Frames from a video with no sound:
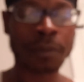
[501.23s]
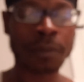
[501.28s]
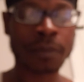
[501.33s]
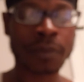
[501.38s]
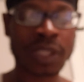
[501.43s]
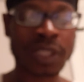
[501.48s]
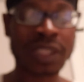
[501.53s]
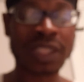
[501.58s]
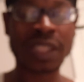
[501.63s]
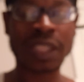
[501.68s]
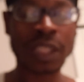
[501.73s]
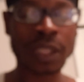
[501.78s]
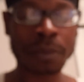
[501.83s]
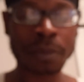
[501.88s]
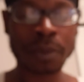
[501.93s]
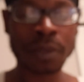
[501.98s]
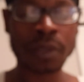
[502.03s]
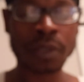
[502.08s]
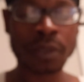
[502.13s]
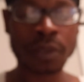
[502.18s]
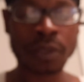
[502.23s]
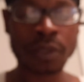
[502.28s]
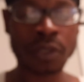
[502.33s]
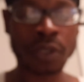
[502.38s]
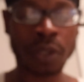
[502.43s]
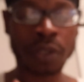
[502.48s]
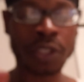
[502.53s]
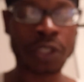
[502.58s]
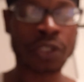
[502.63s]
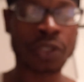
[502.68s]
sleep,
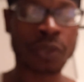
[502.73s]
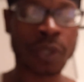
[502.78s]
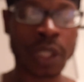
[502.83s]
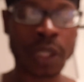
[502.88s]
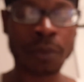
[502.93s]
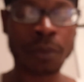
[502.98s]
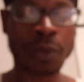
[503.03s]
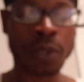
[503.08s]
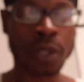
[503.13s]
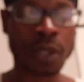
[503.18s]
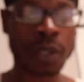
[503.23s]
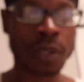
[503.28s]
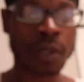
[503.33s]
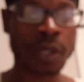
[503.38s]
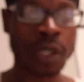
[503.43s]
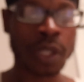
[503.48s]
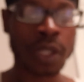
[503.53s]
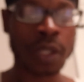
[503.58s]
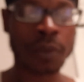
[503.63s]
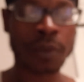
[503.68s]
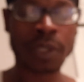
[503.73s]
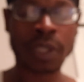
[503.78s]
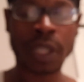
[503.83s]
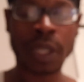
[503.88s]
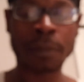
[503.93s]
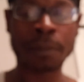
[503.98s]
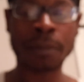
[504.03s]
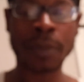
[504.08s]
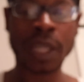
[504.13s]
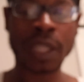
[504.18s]
the dream world, whether
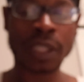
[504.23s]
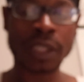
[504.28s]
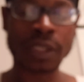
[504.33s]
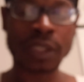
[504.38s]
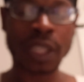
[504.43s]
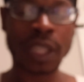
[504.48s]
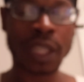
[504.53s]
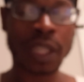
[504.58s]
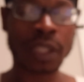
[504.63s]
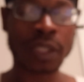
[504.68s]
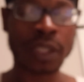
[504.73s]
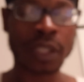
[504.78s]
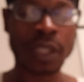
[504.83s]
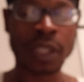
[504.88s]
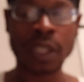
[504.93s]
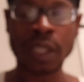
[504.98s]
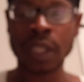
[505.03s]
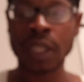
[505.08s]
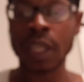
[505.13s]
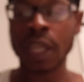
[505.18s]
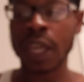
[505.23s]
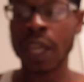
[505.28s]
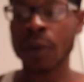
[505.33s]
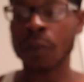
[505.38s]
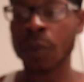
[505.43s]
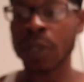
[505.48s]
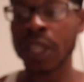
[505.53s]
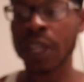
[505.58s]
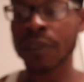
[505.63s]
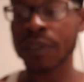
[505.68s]
they meditate, and
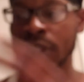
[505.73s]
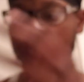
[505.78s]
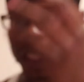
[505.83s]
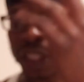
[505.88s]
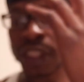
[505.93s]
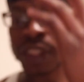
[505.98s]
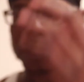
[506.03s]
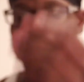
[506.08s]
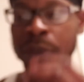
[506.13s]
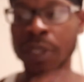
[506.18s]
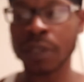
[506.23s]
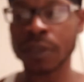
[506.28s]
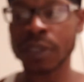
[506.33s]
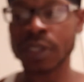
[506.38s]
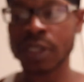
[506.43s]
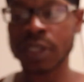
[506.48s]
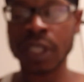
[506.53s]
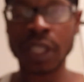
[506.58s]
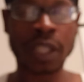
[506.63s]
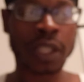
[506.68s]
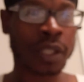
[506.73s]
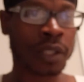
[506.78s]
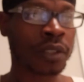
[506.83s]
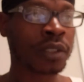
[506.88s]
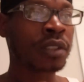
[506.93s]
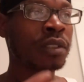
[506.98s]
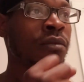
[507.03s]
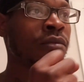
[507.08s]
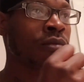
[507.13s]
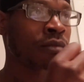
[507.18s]
whatever they experience there,
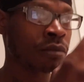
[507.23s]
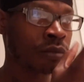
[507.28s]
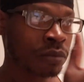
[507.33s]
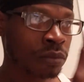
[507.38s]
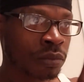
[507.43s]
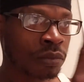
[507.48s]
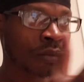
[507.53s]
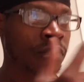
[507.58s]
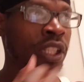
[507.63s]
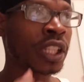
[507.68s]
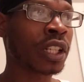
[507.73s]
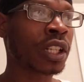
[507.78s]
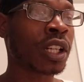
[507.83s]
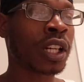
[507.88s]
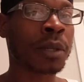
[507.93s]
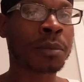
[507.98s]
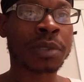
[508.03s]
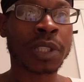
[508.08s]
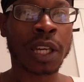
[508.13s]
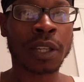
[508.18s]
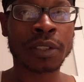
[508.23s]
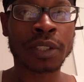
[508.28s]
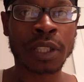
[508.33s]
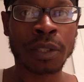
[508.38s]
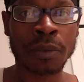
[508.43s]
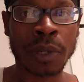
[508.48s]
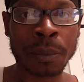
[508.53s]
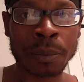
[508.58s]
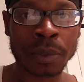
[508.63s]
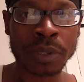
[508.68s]
it comes out in
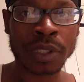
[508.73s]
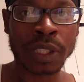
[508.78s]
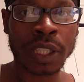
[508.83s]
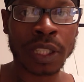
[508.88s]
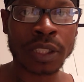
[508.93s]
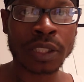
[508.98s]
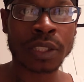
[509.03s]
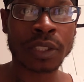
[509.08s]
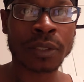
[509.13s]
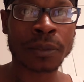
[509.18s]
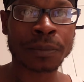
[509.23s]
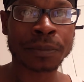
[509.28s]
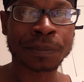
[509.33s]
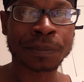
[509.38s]
their reputation.